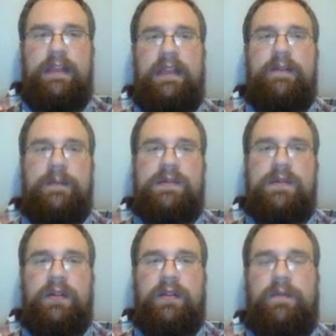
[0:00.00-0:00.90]
give him
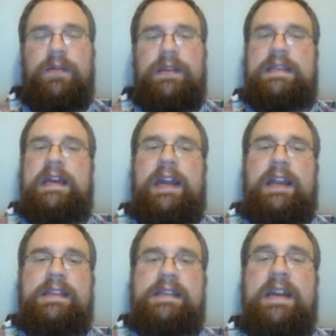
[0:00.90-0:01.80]
Sword of the Void's Eye,
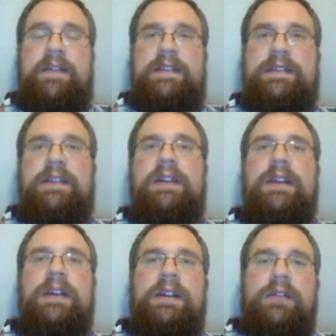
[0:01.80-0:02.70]
because now he's
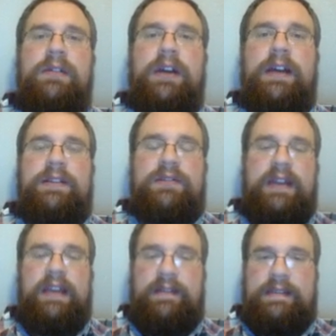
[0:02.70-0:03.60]

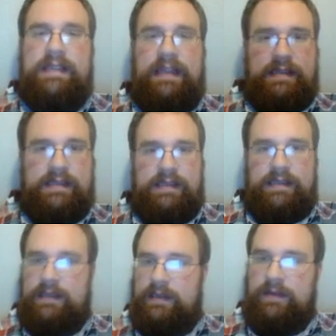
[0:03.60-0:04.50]
strength 6,
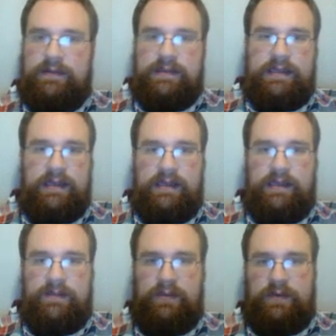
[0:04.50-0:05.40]
as I
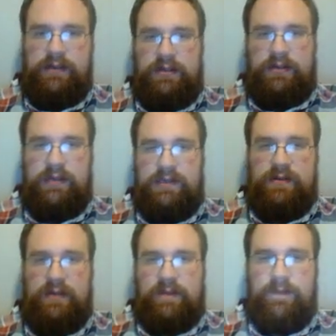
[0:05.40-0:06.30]
understand. I'm pretty sure he's
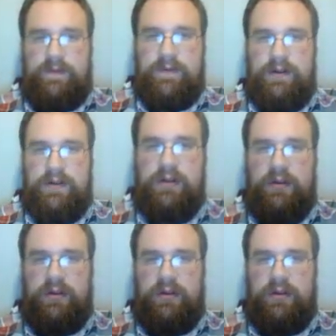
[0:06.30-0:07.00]
strength 4.